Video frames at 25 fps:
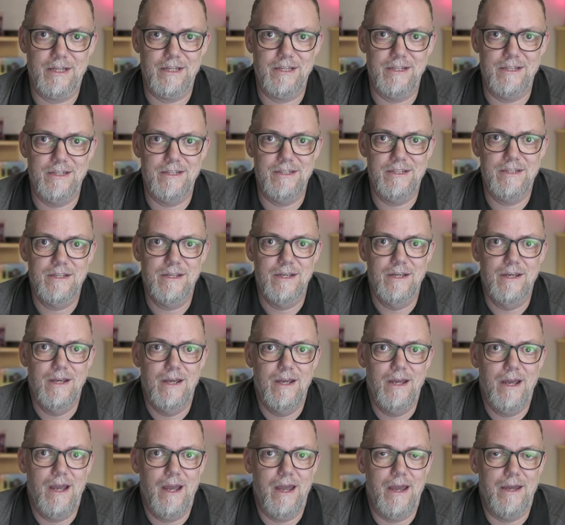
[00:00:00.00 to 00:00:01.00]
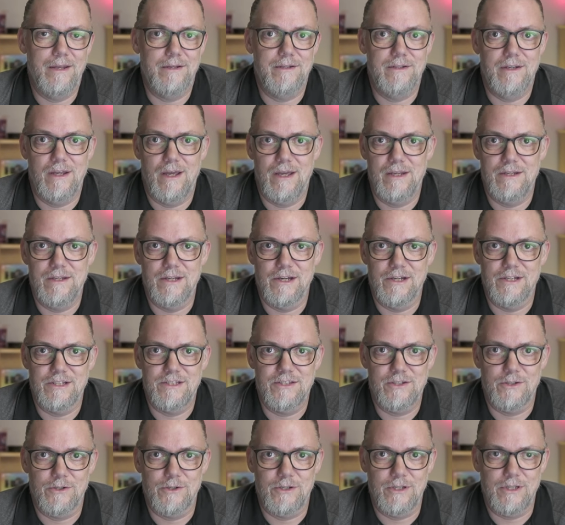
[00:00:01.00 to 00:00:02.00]
end and, and nice
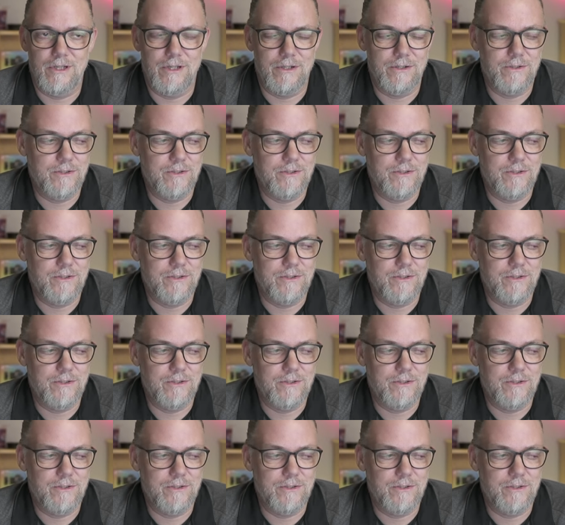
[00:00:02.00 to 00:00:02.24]
audio.